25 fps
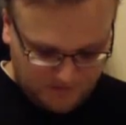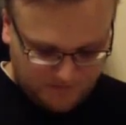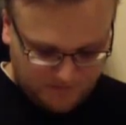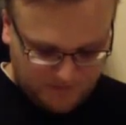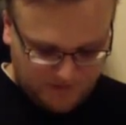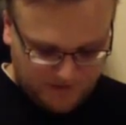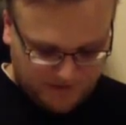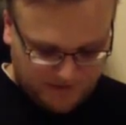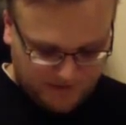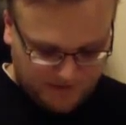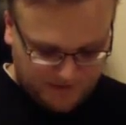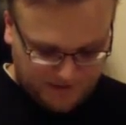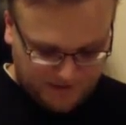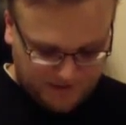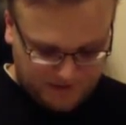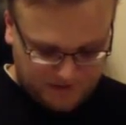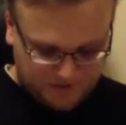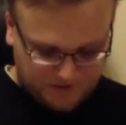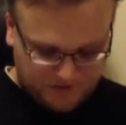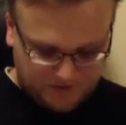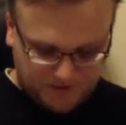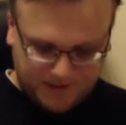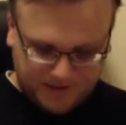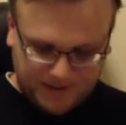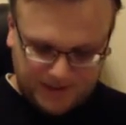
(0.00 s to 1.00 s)
You've got
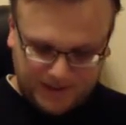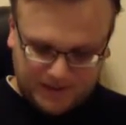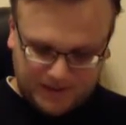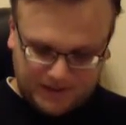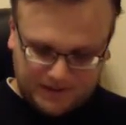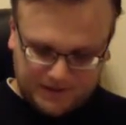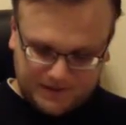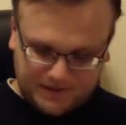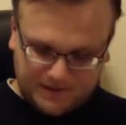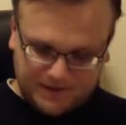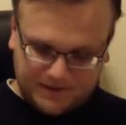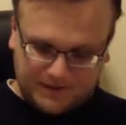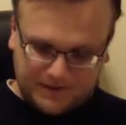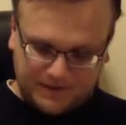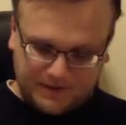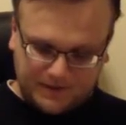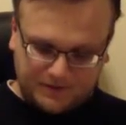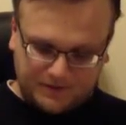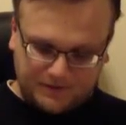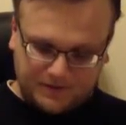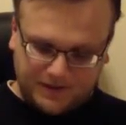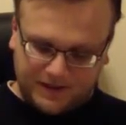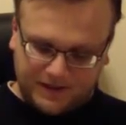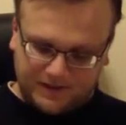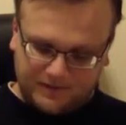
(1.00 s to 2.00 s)
extract,
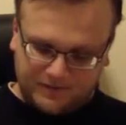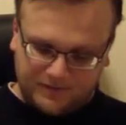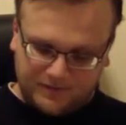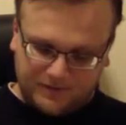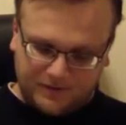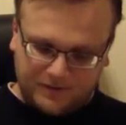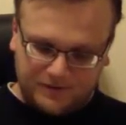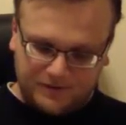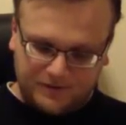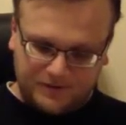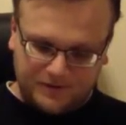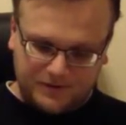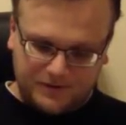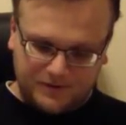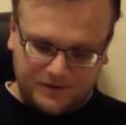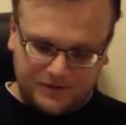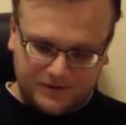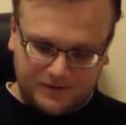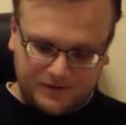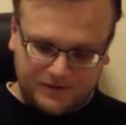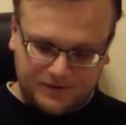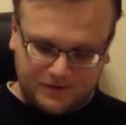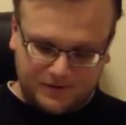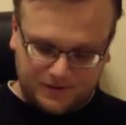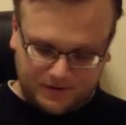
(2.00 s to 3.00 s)
uh, grain
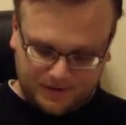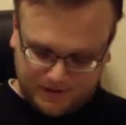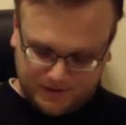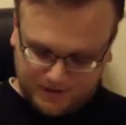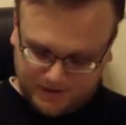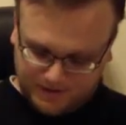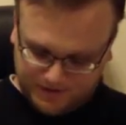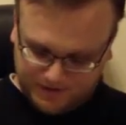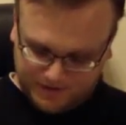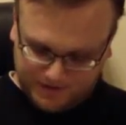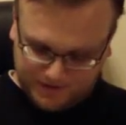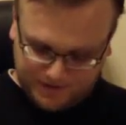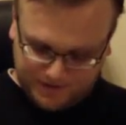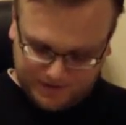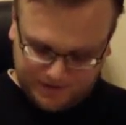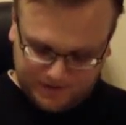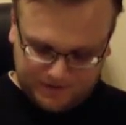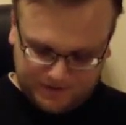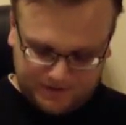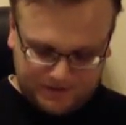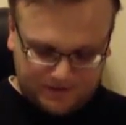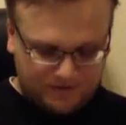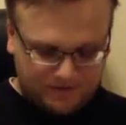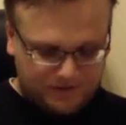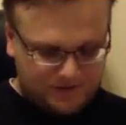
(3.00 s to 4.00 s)
versions,
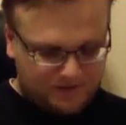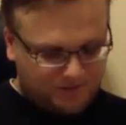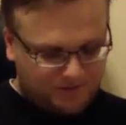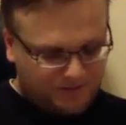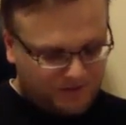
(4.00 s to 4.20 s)
so